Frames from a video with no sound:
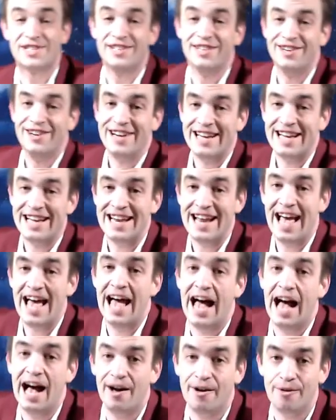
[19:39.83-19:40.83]
clearing it
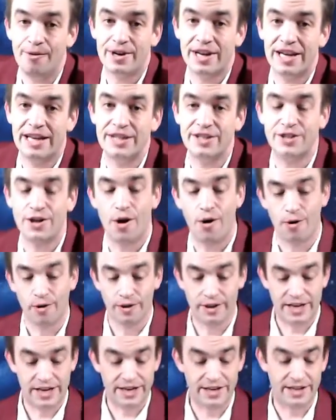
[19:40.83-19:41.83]
out. We're getting
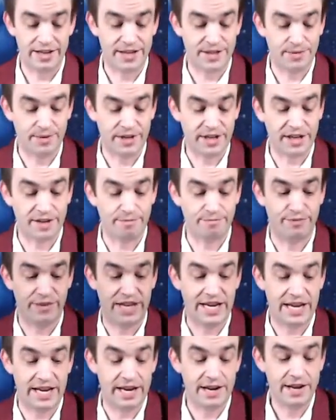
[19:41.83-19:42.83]
totally into this one to
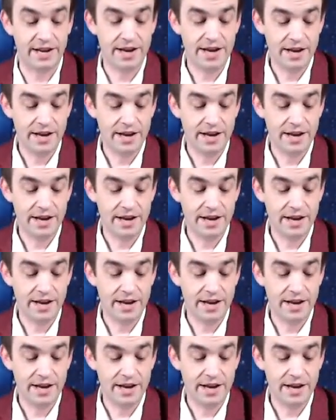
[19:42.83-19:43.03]
complete it.